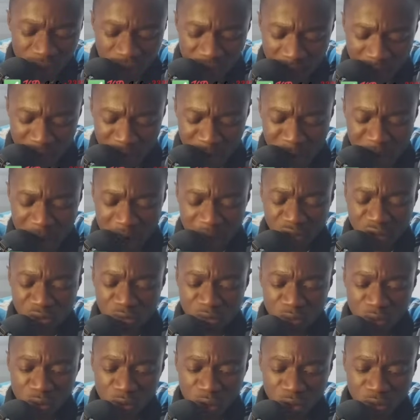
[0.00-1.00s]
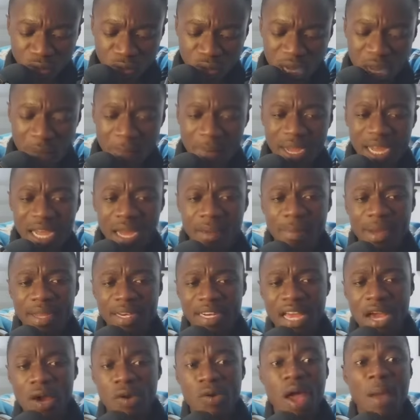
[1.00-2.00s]
let me be able to make us come
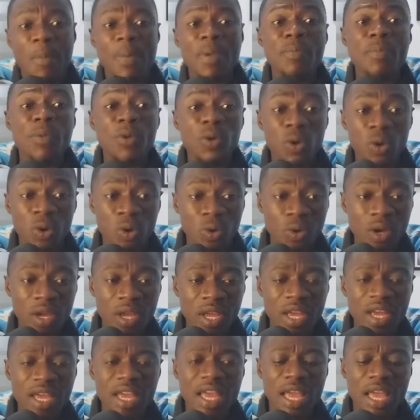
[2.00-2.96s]
and be a crap people.